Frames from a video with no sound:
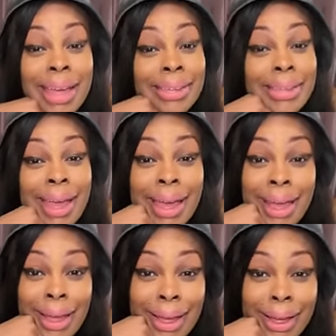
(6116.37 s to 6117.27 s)

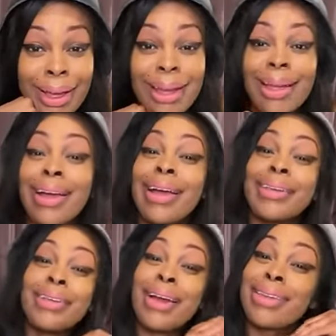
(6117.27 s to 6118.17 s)
Yeah.
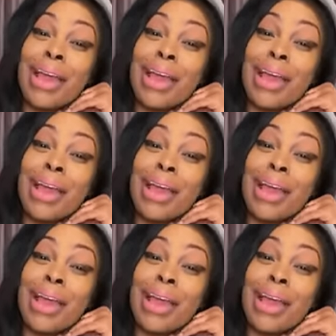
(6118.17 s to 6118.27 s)
You know,